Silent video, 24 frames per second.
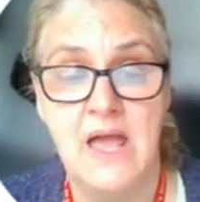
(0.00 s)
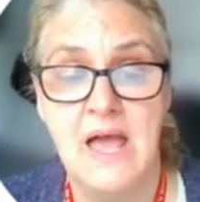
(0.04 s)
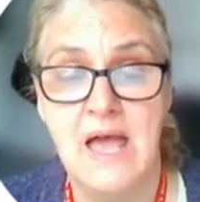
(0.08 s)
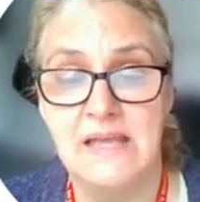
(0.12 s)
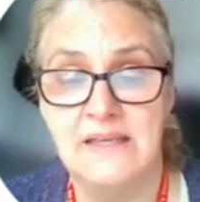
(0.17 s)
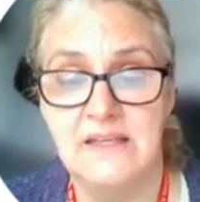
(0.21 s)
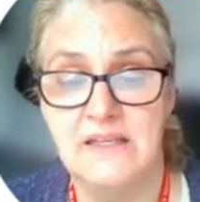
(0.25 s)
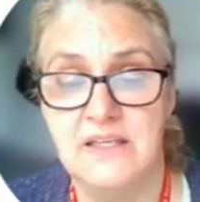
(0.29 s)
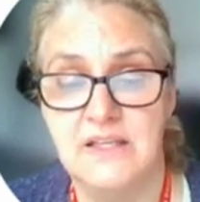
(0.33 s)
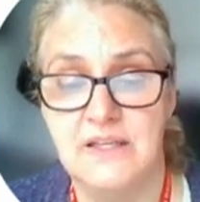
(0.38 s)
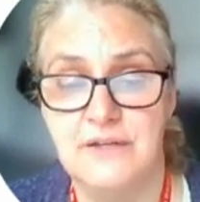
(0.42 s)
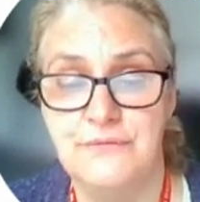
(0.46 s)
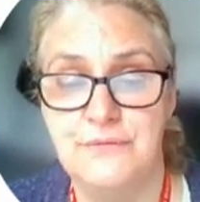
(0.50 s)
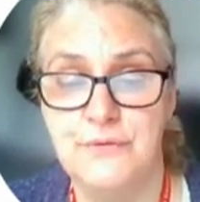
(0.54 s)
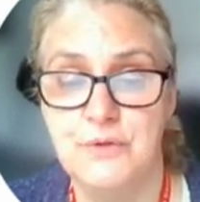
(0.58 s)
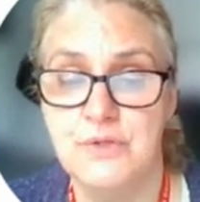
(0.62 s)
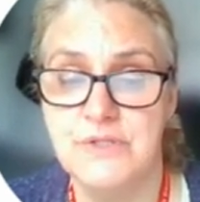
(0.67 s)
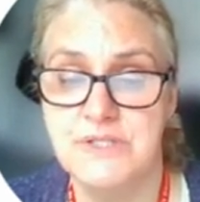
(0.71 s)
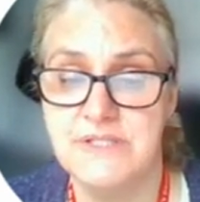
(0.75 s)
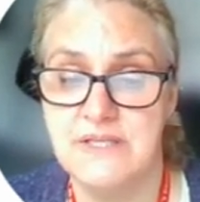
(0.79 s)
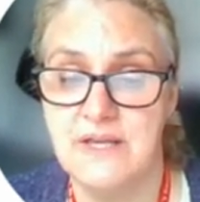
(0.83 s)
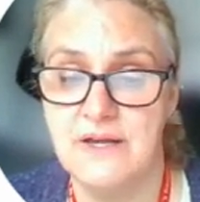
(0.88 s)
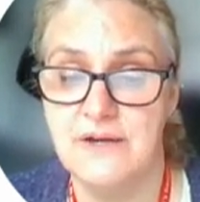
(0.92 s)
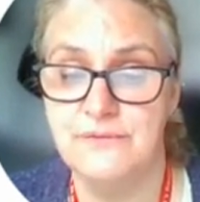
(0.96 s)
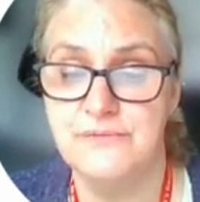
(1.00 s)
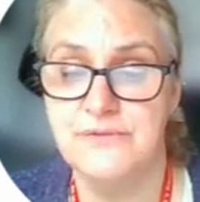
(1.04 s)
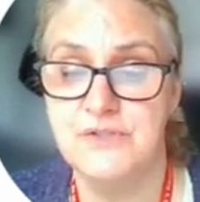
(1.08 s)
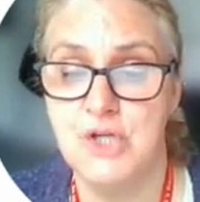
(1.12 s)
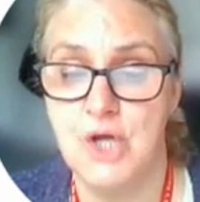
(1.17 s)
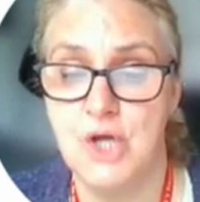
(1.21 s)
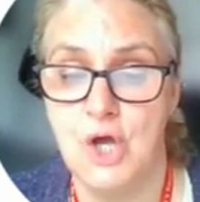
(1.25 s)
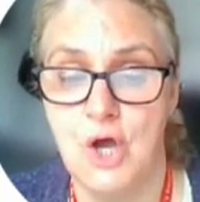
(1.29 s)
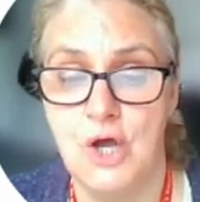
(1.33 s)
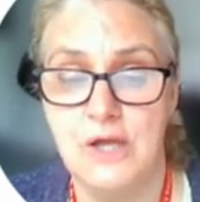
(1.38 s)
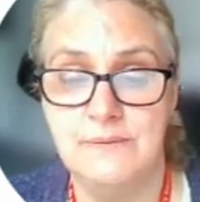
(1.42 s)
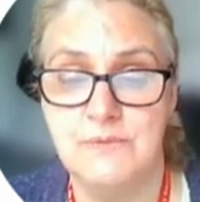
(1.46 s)
Make sure you
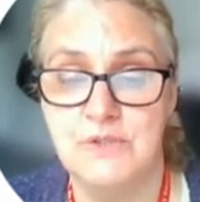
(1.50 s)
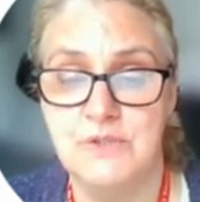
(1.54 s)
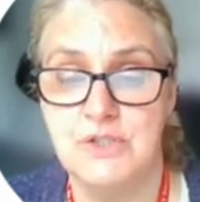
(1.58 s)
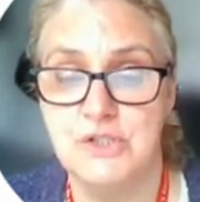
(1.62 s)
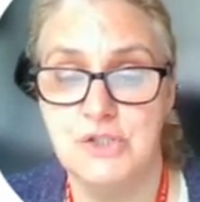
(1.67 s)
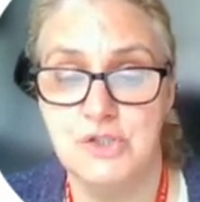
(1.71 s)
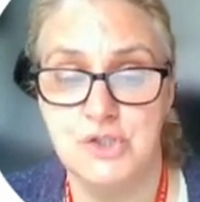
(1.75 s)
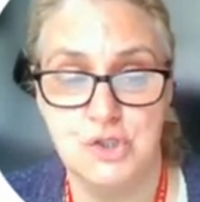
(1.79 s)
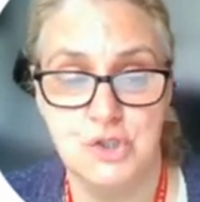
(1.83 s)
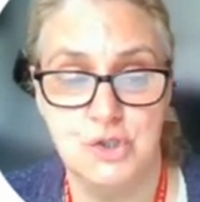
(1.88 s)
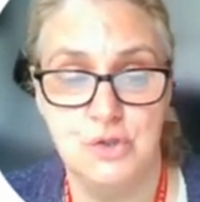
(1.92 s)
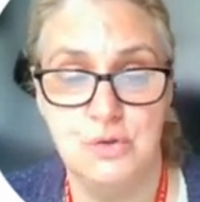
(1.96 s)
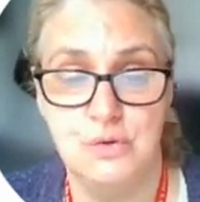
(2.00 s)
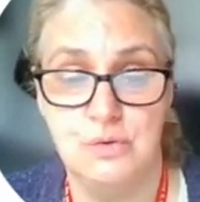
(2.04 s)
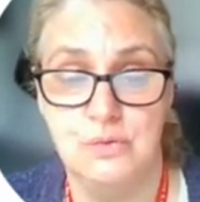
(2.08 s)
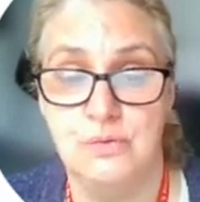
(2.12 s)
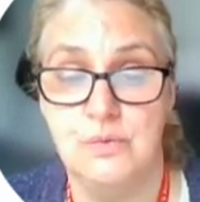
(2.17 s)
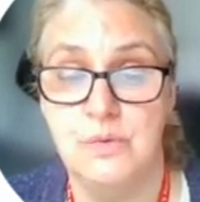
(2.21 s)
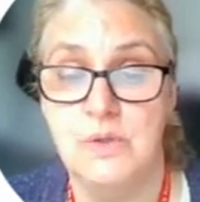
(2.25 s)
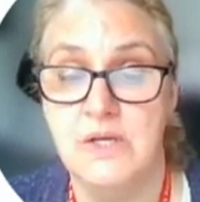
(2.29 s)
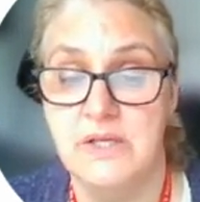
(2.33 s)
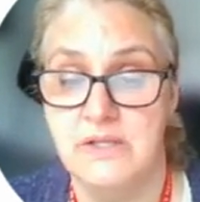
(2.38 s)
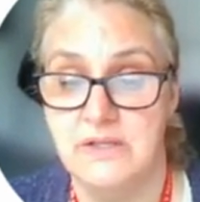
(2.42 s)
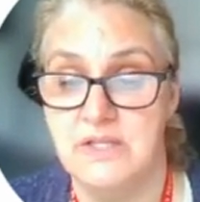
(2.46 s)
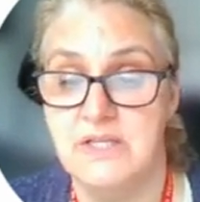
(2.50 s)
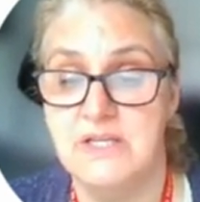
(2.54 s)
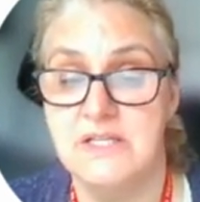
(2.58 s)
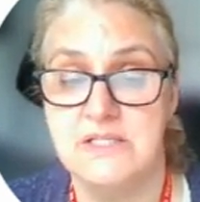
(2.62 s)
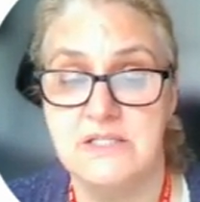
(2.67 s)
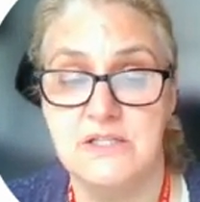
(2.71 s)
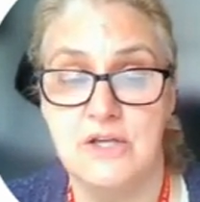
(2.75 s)
understand if that's allowable,